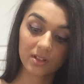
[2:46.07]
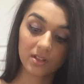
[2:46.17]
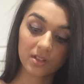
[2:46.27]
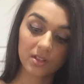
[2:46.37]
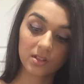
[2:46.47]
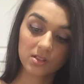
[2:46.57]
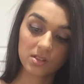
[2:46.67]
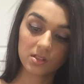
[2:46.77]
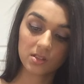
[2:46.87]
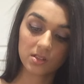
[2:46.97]

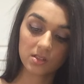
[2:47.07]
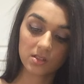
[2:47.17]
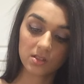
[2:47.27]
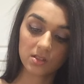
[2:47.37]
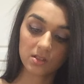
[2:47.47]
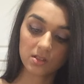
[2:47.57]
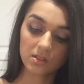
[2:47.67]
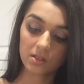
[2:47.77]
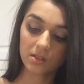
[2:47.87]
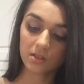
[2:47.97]

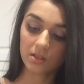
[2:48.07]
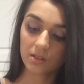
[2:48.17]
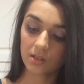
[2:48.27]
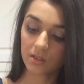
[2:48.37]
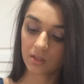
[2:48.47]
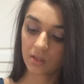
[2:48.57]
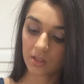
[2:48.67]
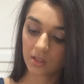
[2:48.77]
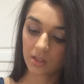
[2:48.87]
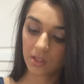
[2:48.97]

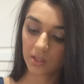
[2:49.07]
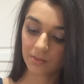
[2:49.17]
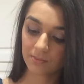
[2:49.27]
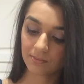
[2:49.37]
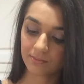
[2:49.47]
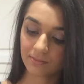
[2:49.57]
No one is speaking in this clip.